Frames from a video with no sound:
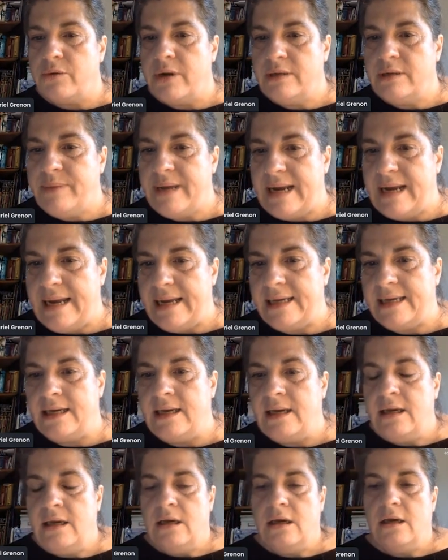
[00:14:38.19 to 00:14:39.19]
Ron Peleg,
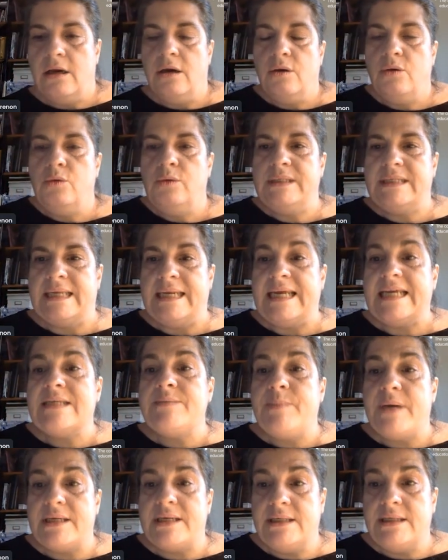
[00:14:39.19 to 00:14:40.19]
who is an
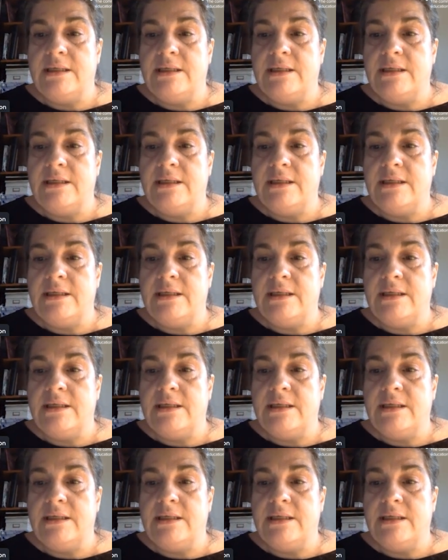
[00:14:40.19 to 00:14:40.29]
expert